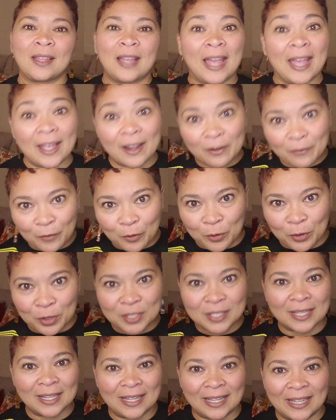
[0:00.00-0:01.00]
And of
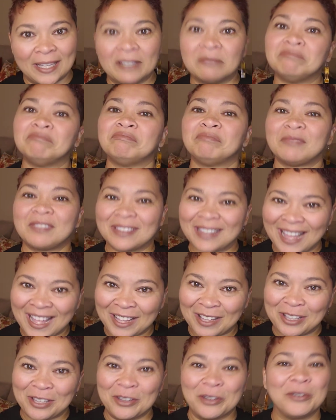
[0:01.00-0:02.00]
course, again,
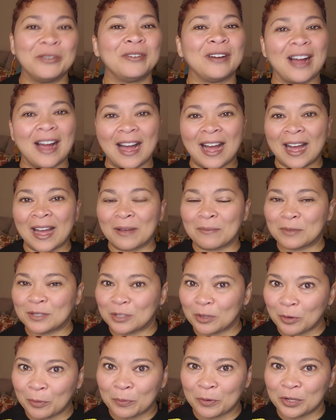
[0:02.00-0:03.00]
thank you. I'm
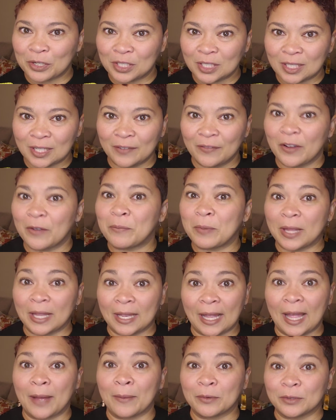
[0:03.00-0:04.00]
so appreciative of
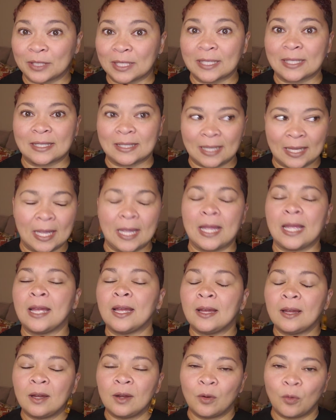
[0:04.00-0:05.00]
being able to
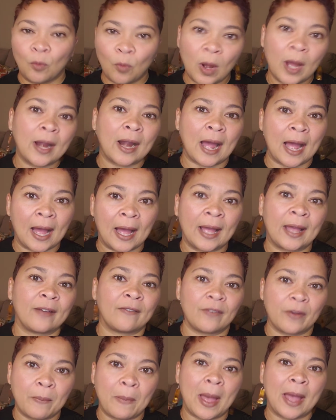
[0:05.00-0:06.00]
see what I
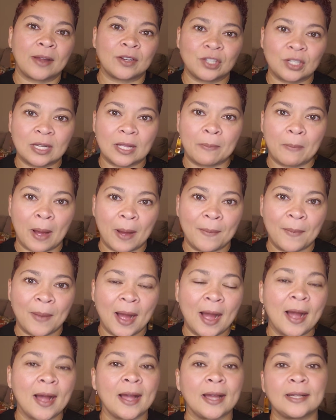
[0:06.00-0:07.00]
have imagined in my
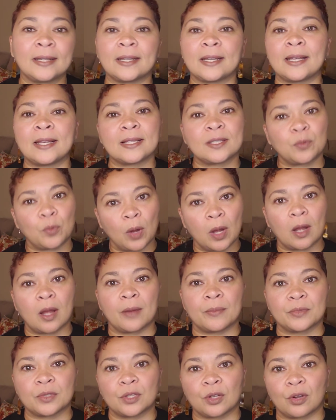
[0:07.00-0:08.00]
mind is what comes